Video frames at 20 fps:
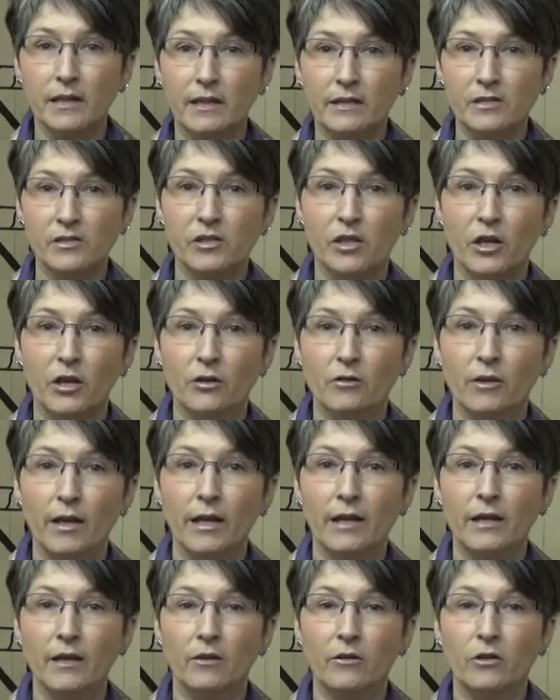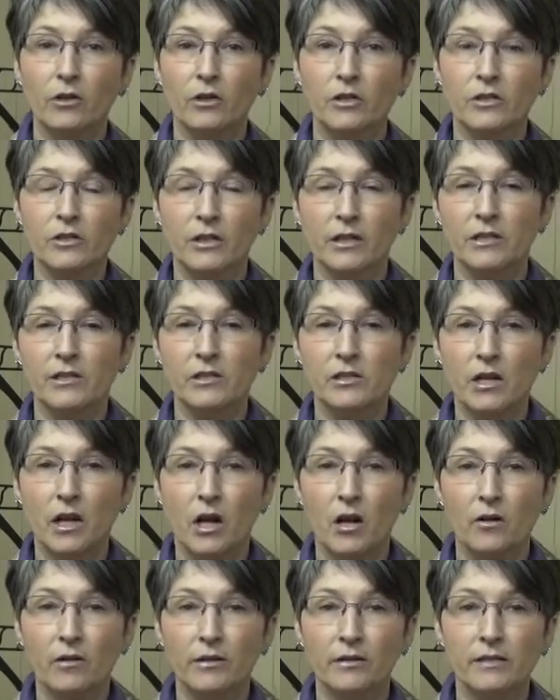and so they are going to
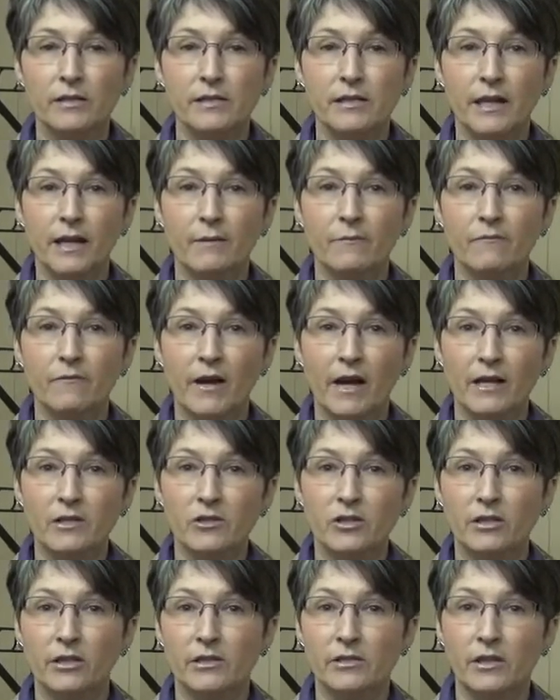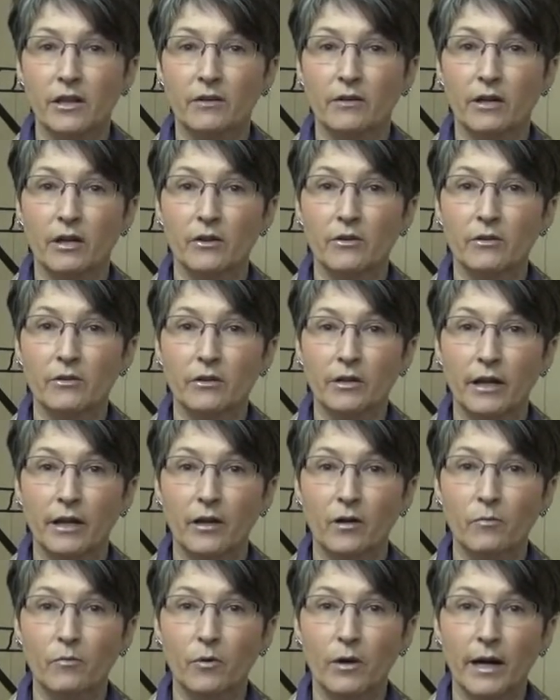install in the same fashion as our other
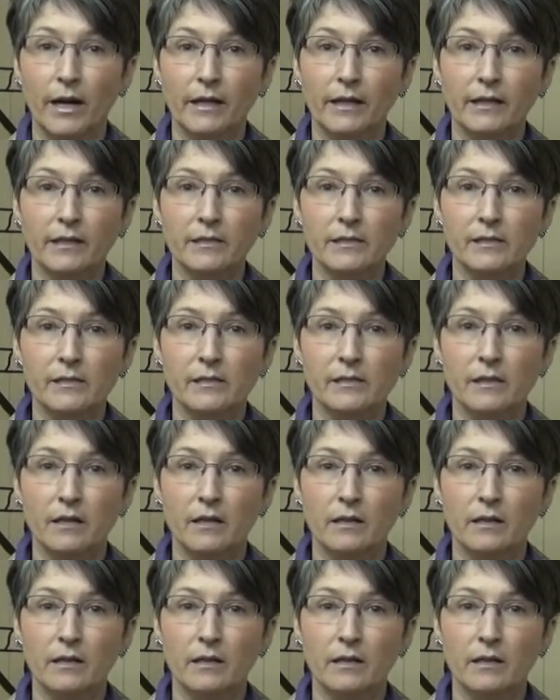L brackets.